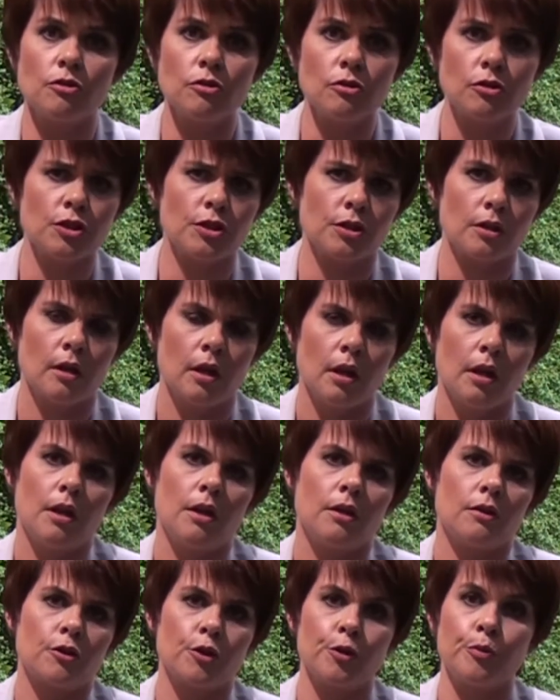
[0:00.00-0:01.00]
huge
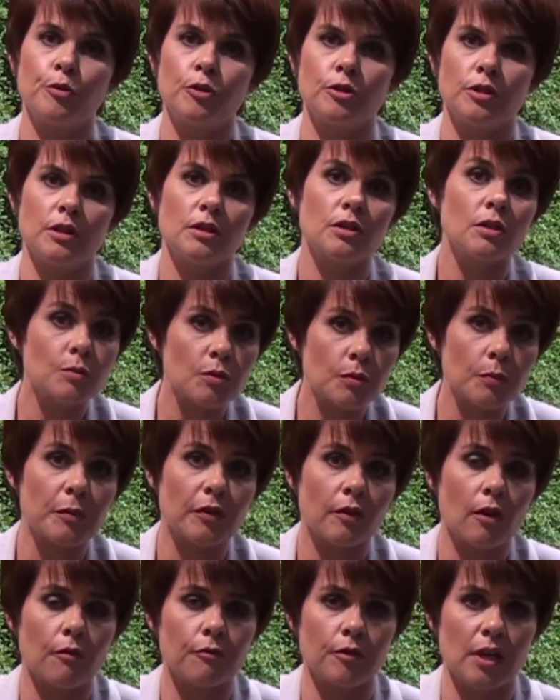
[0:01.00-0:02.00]
throughput in terms
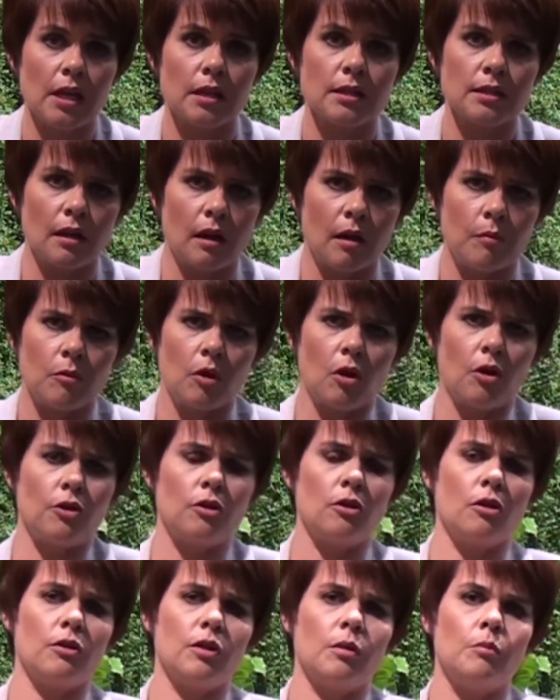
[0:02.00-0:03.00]
of airtime
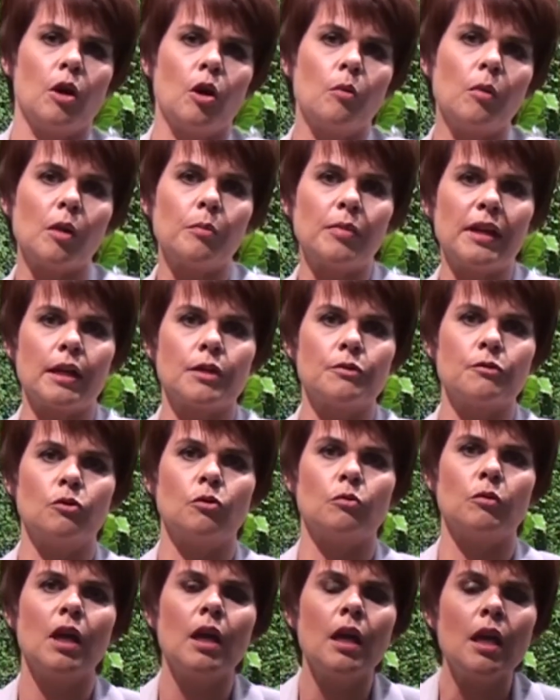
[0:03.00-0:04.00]
on the mobile
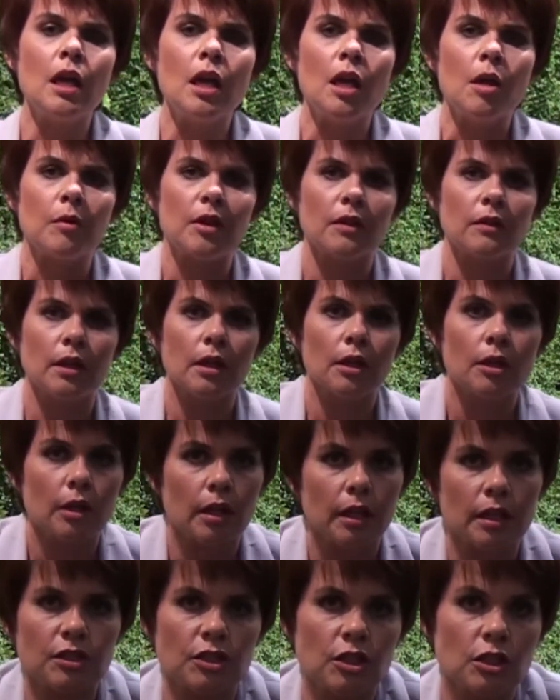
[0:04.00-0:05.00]
platform. But I think
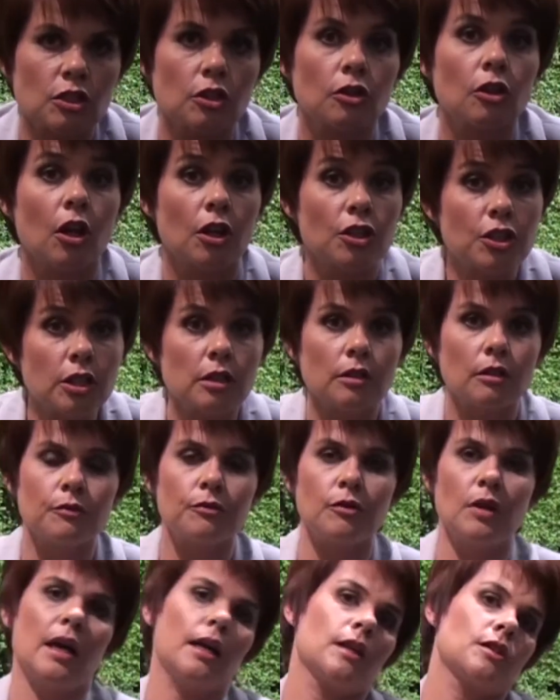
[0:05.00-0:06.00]
it's just logical
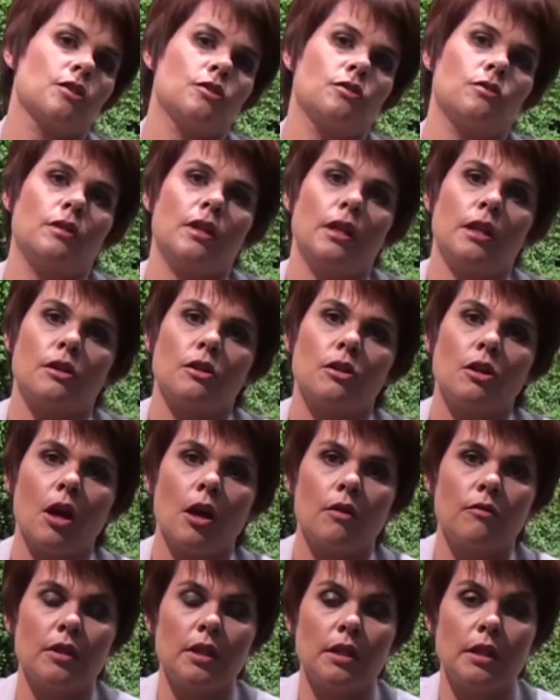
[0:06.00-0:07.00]
for us to then,
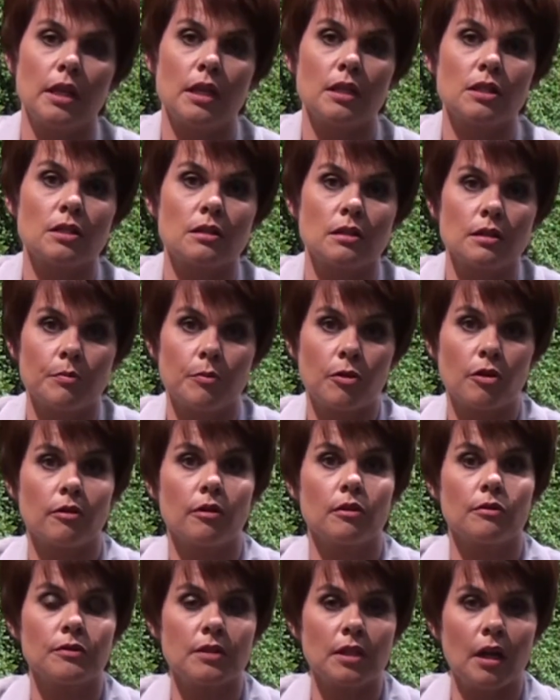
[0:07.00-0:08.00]
over the next
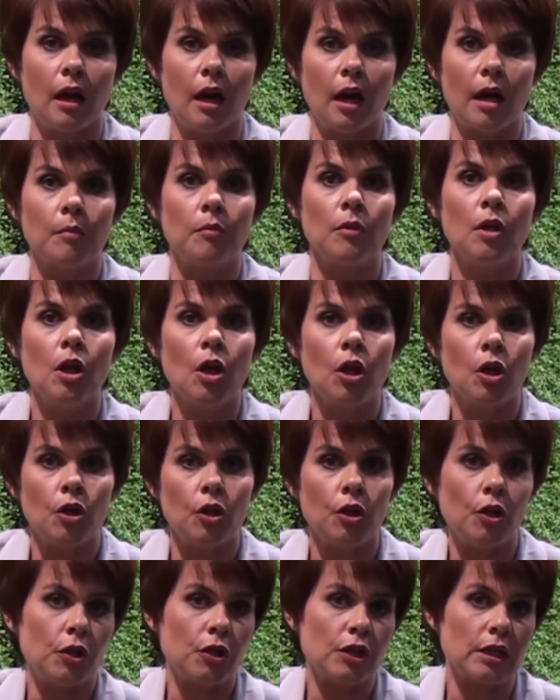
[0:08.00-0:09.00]
period of time,
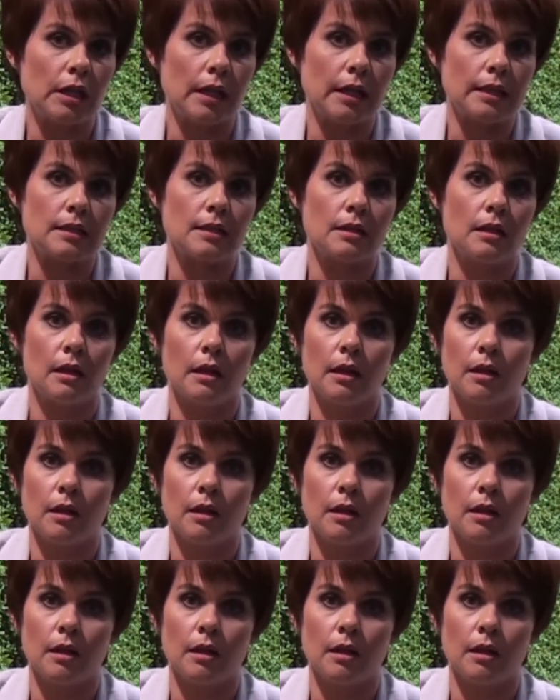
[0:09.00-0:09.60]
look at